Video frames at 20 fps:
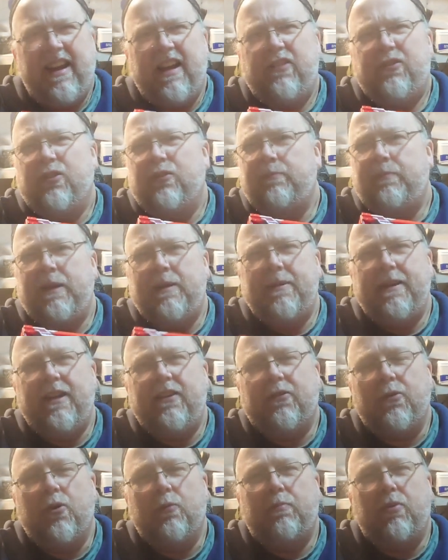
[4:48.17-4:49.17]
Airsoft BB
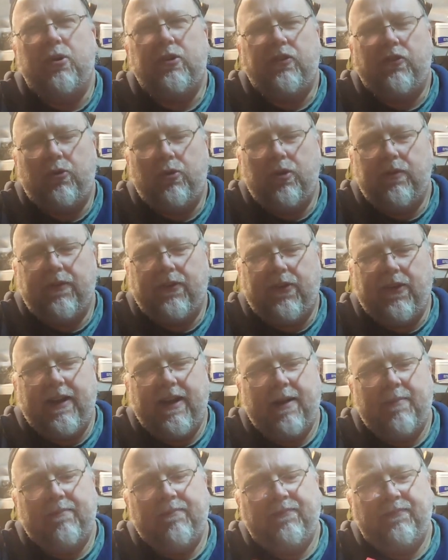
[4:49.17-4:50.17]
is all 0.2 of a
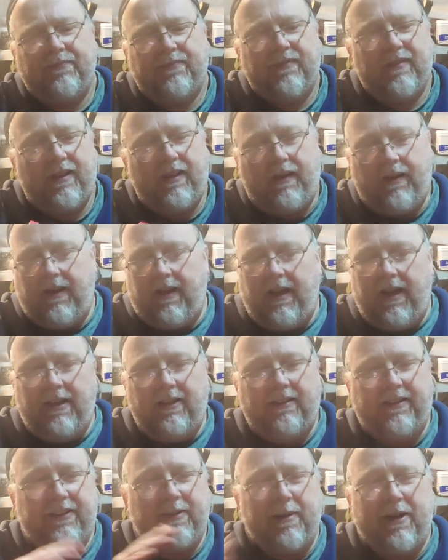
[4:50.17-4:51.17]
gram.
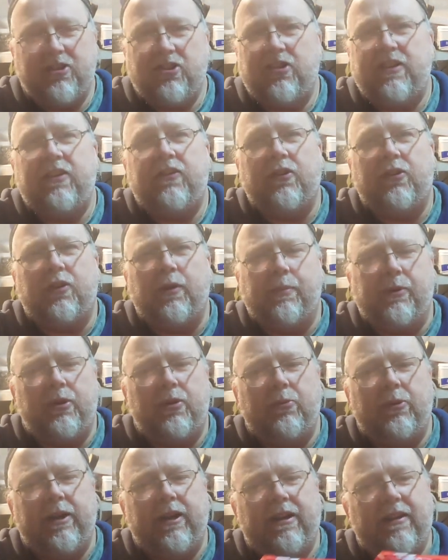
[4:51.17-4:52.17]
I'd imagine these are double
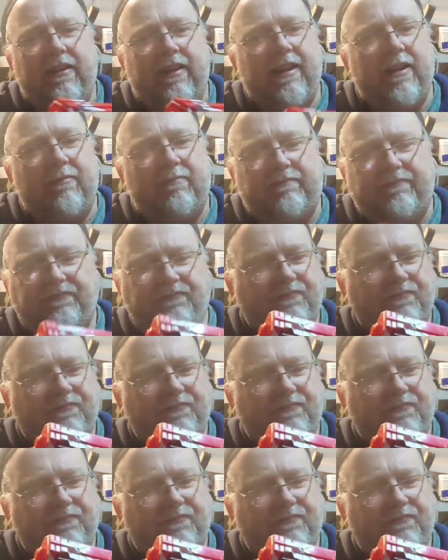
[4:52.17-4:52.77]
the weight of that.